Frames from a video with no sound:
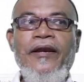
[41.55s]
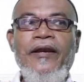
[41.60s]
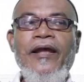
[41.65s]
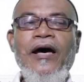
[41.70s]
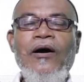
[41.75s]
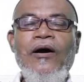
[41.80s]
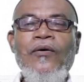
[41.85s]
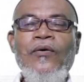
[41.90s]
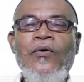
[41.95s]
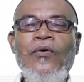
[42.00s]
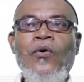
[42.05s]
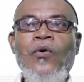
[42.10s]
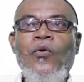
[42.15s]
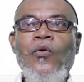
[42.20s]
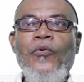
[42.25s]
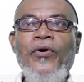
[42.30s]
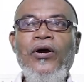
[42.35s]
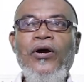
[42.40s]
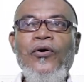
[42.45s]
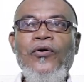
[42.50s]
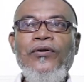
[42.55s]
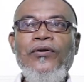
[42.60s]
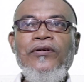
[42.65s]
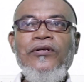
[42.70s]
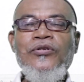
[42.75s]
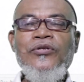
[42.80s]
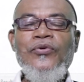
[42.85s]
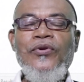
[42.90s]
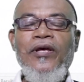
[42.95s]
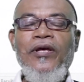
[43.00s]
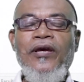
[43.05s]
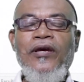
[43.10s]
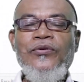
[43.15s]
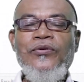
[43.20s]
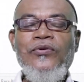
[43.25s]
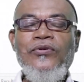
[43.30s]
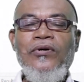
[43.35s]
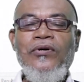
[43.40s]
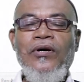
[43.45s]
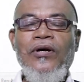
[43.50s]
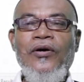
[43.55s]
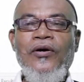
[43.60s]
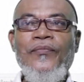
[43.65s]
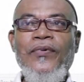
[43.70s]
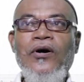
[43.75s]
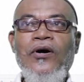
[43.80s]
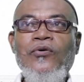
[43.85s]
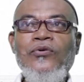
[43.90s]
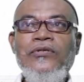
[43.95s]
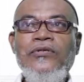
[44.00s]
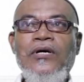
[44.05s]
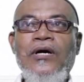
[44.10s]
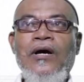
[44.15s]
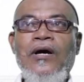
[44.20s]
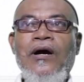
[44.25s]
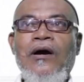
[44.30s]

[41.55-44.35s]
Now, we are going today to talk about